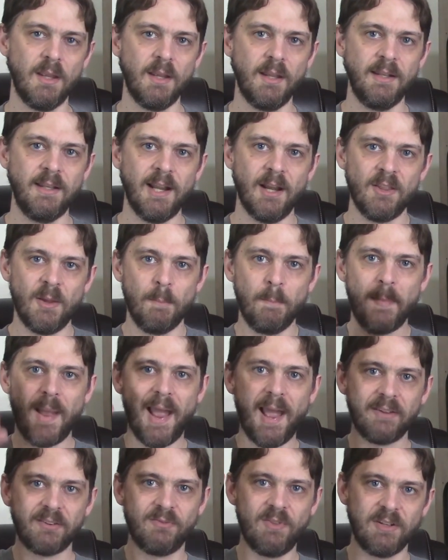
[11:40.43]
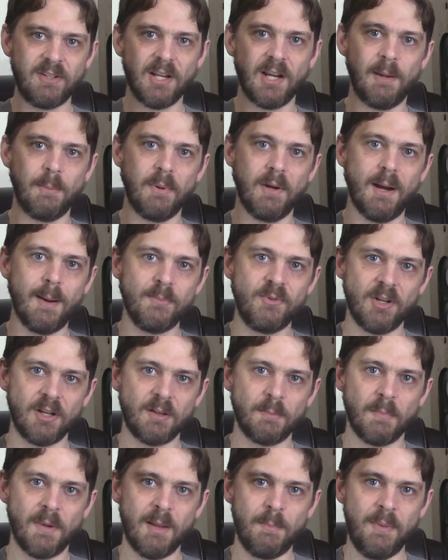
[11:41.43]
Now the mass of the top
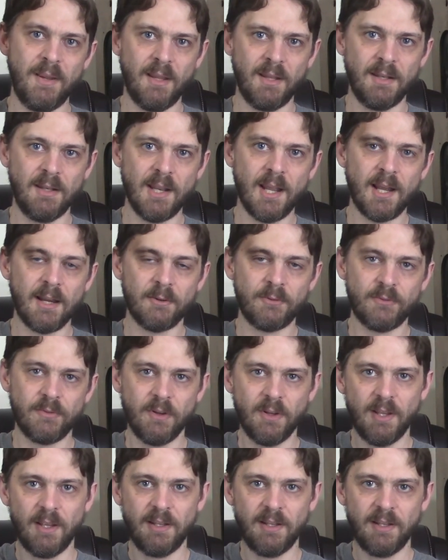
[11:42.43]
object might be enough